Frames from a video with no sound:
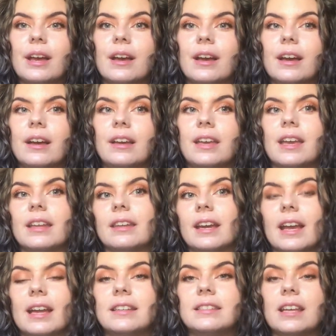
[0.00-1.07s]
again,
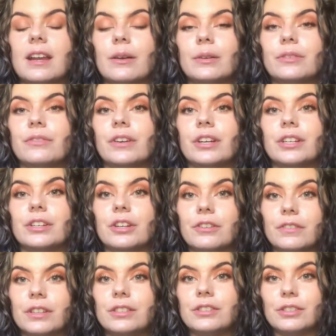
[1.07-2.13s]
like I said, I was very
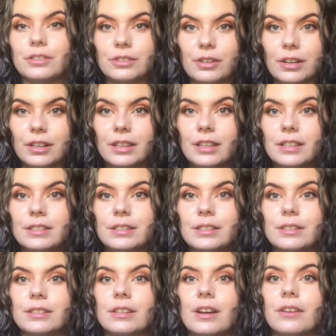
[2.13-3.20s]
nervous to start this.
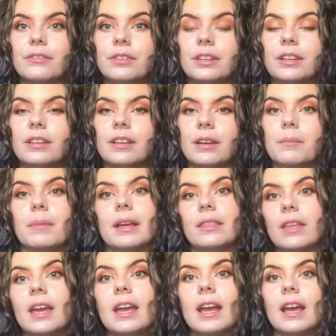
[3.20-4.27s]
It's not really like my
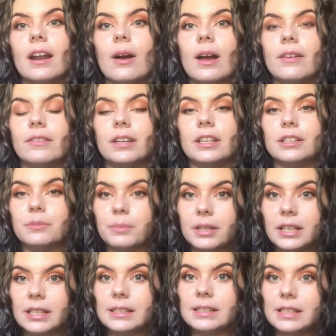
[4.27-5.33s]
thing. I don't have any
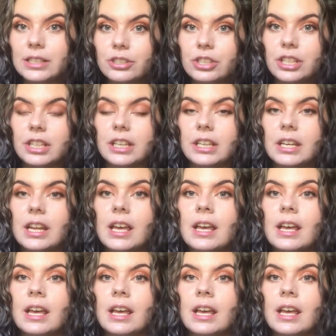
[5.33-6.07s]
experience teaching.